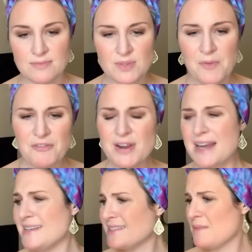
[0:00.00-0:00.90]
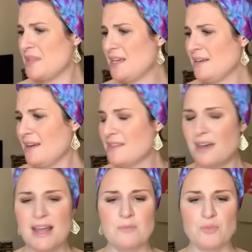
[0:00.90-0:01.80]
Am I forgetting something? I
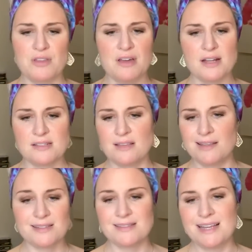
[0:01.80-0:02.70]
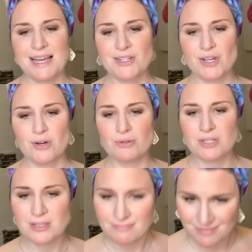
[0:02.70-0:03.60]
thought I had more thoughts on this. I
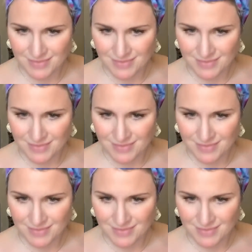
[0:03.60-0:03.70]
don't.